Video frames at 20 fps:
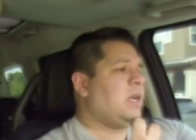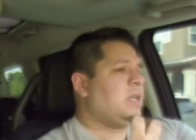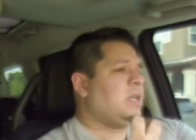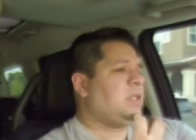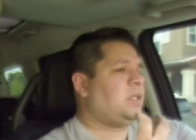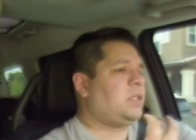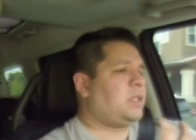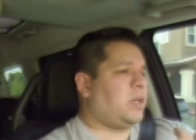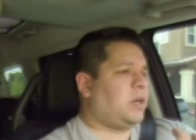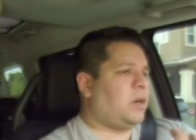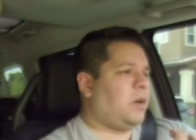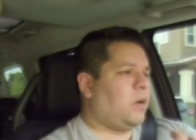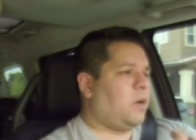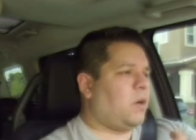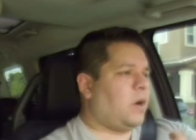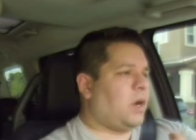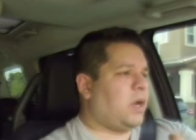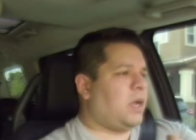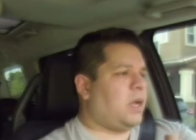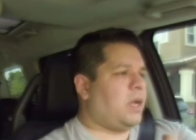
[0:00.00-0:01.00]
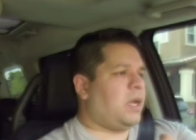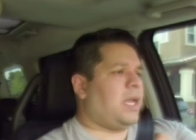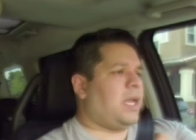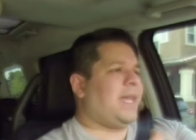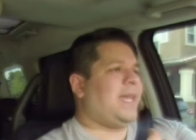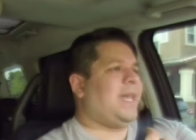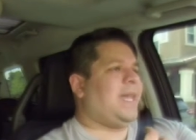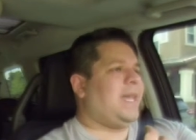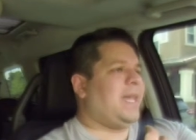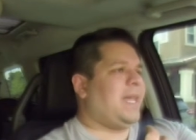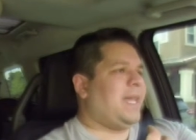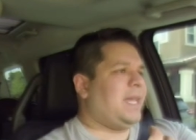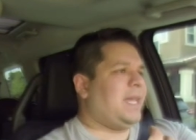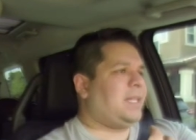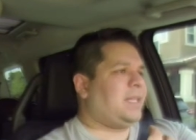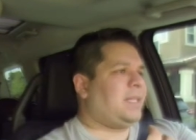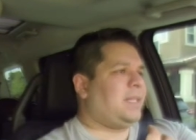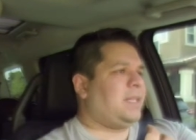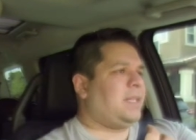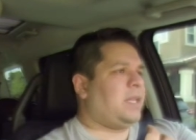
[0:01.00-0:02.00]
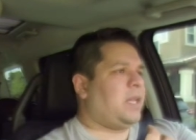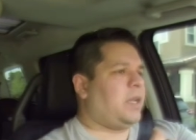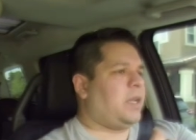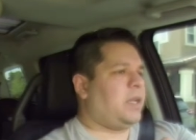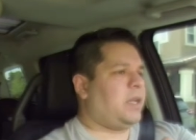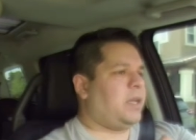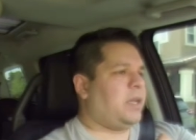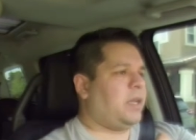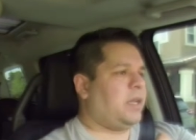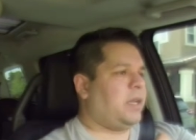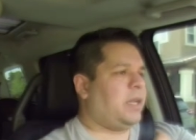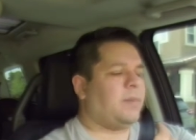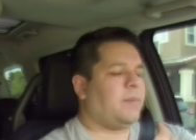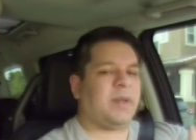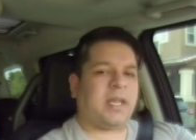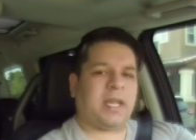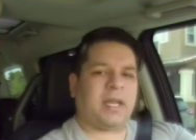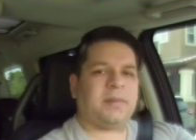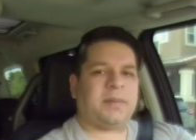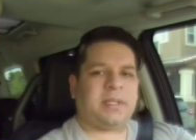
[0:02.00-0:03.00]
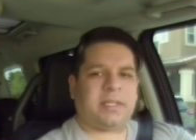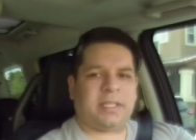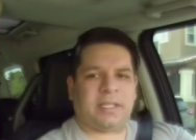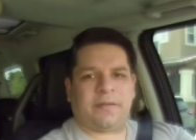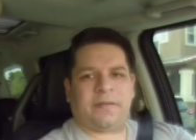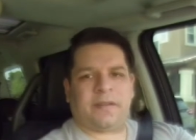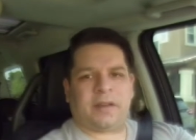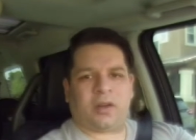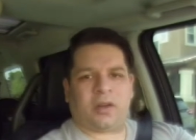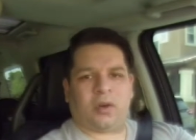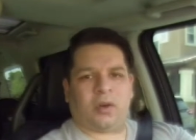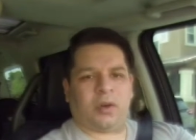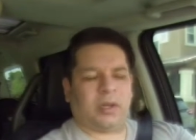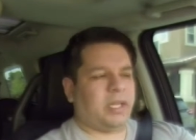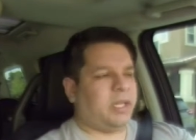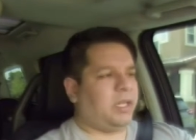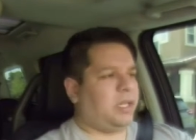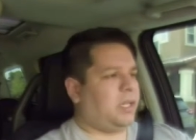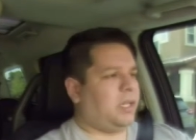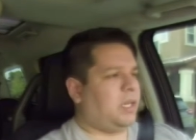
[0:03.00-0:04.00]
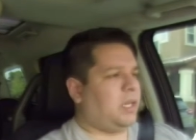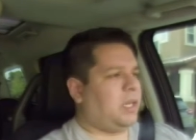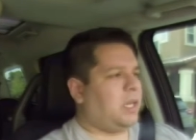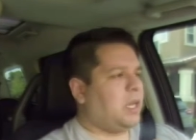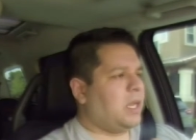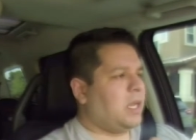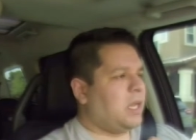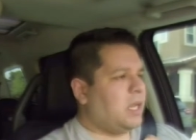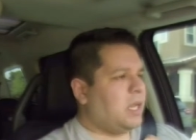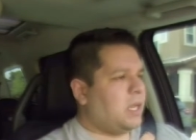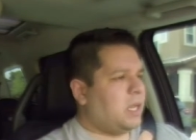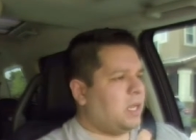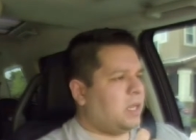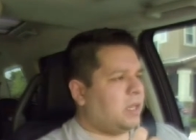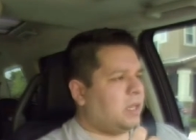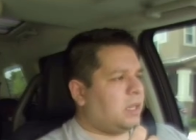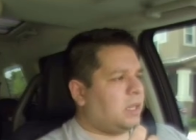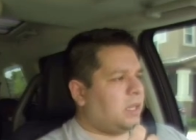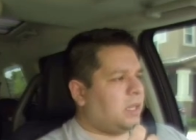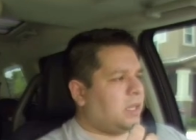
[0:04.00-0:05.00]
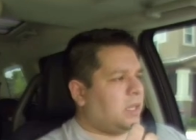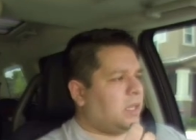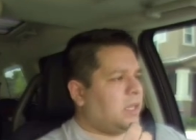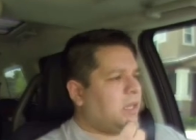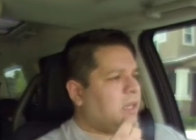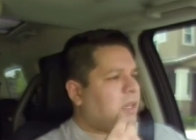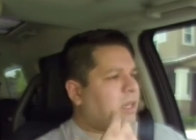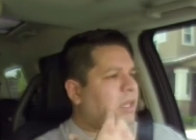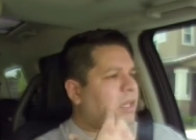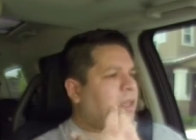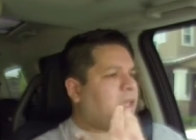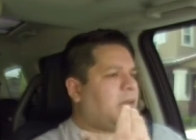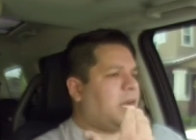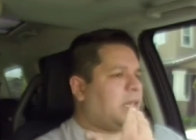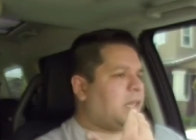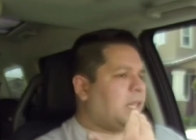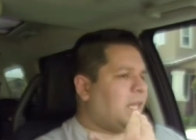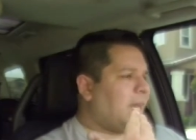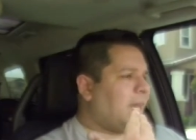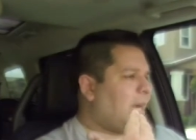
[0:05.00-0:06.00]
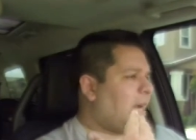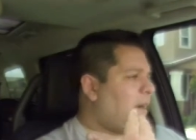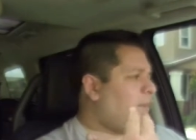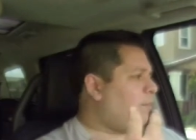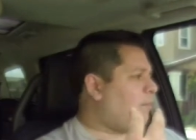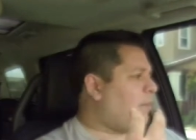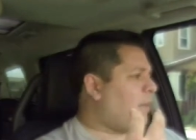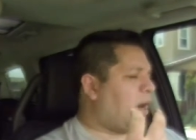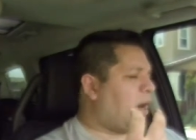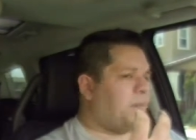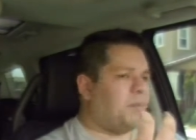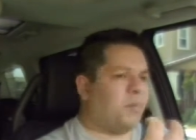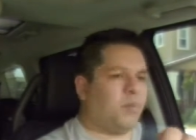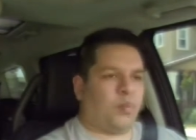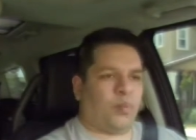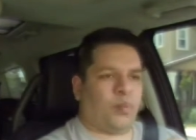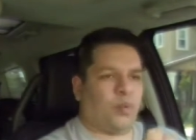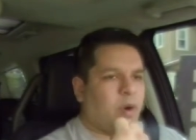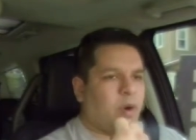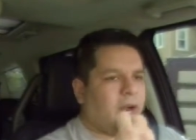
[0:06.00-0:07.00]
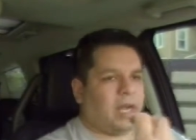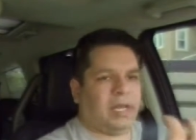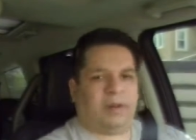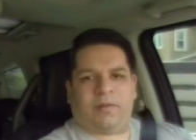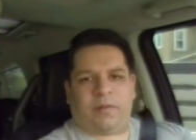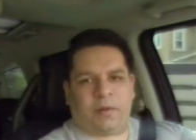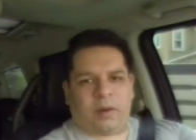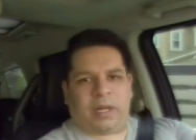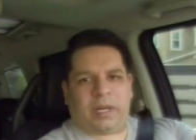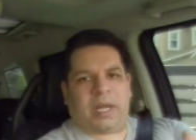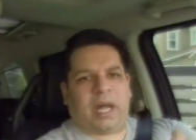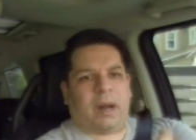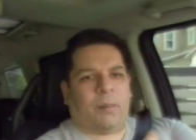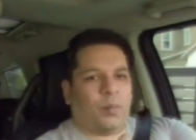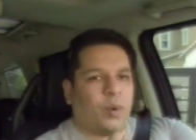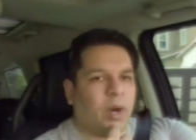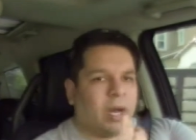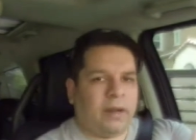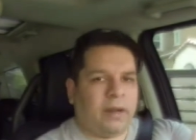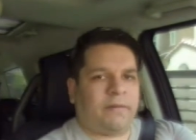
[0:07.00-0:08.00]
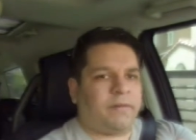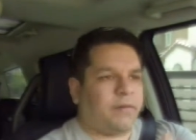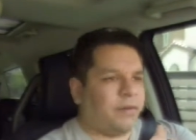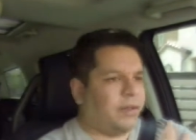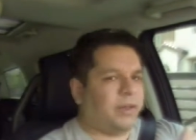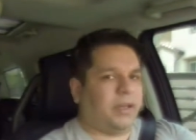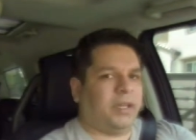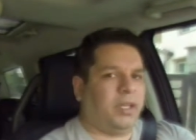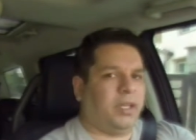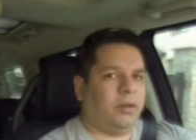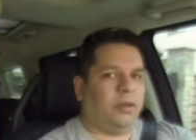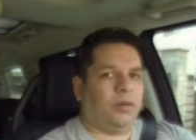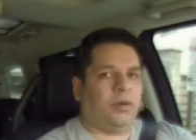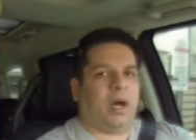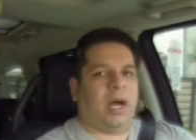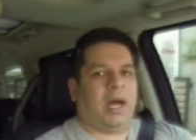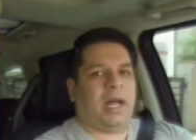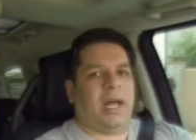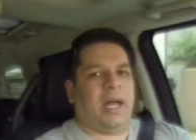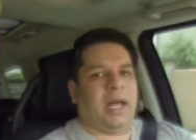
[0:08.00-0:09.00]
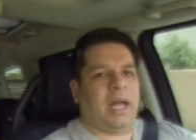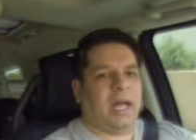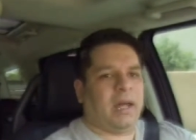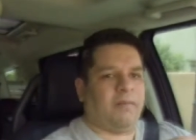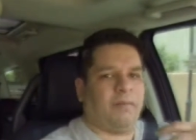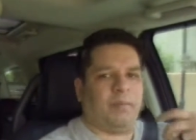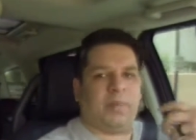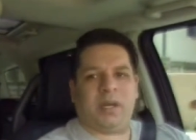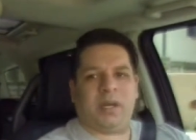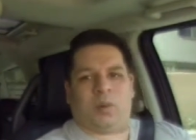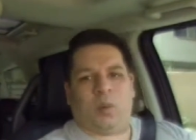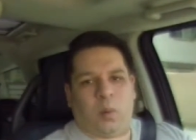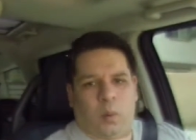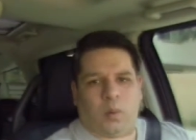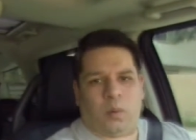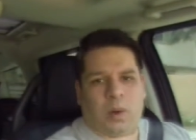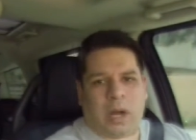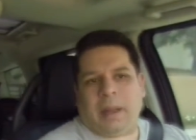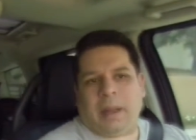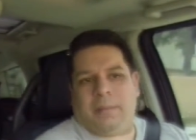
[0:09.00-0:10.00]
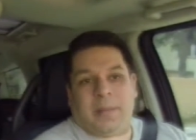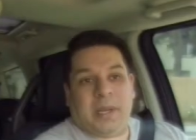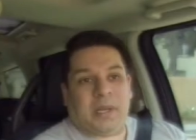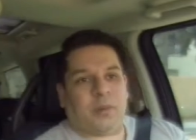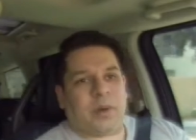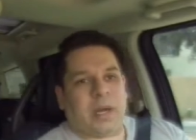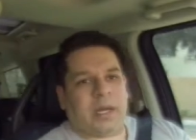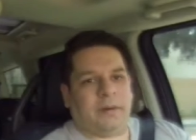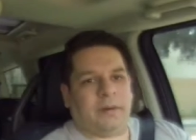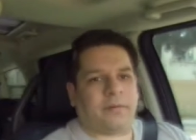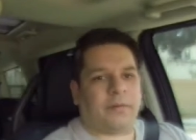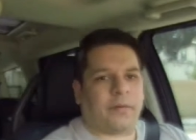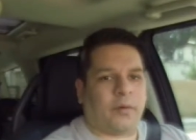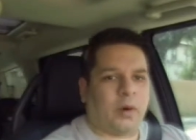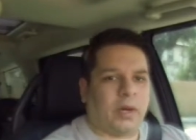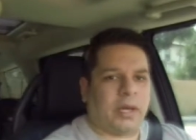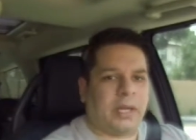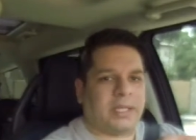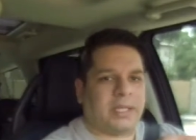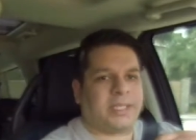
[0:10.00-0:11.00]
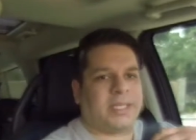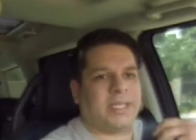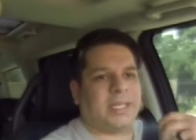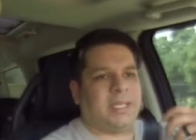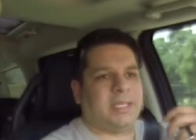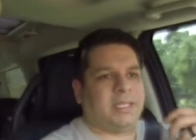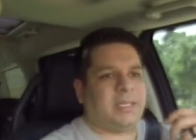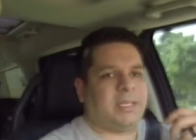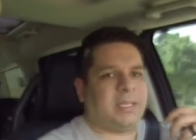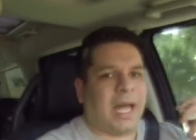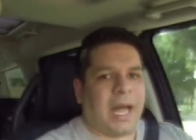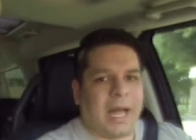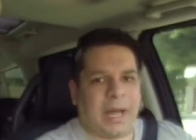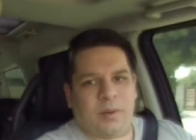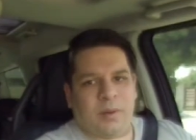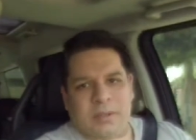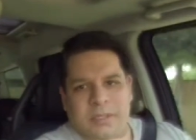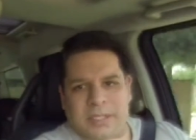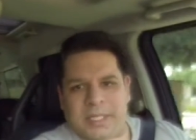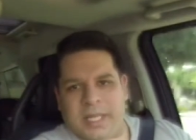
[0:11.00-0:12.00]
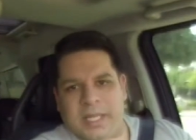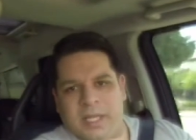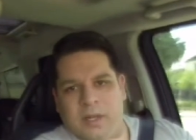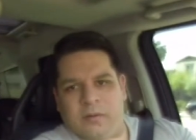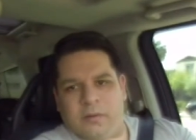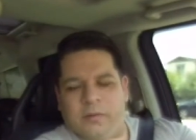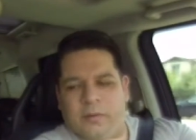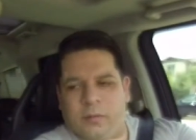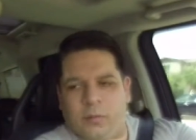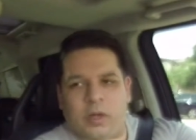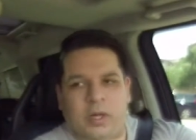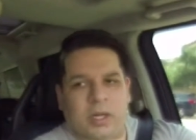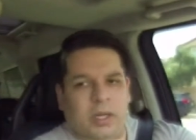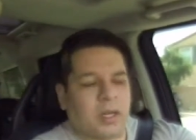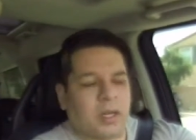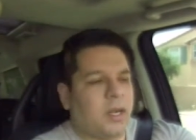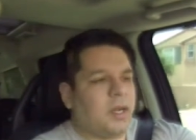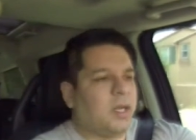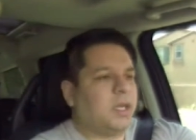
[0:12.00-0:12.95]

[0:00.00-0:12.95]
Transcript: So it becomes difficult in the thought that I'm ready for it. I'm ready for the new. I've been ready for it since I was let go from work.